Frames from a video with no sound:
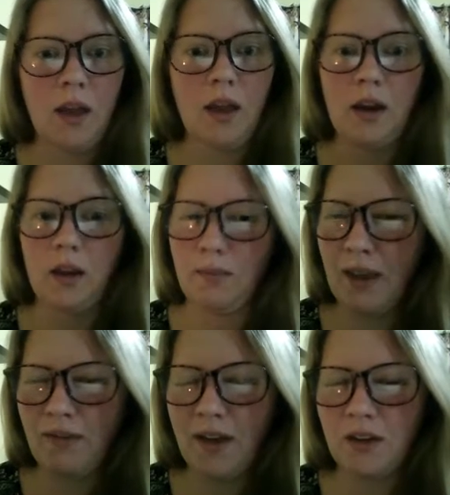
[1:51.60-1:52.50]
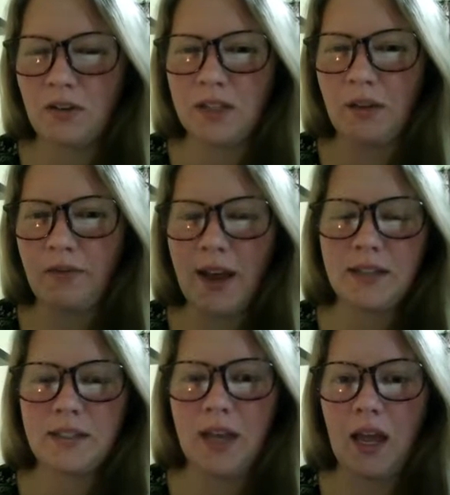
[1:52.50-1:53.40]
Now, you may find yourself
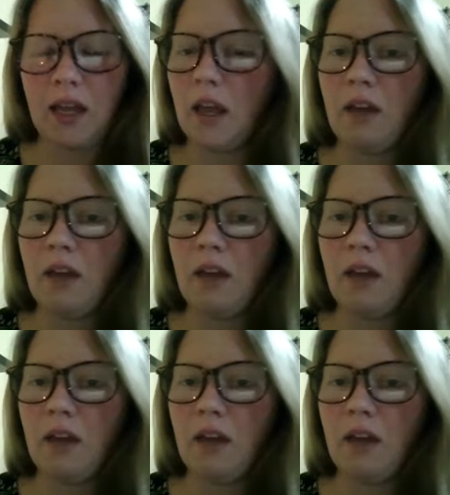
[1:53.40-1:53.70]
asking,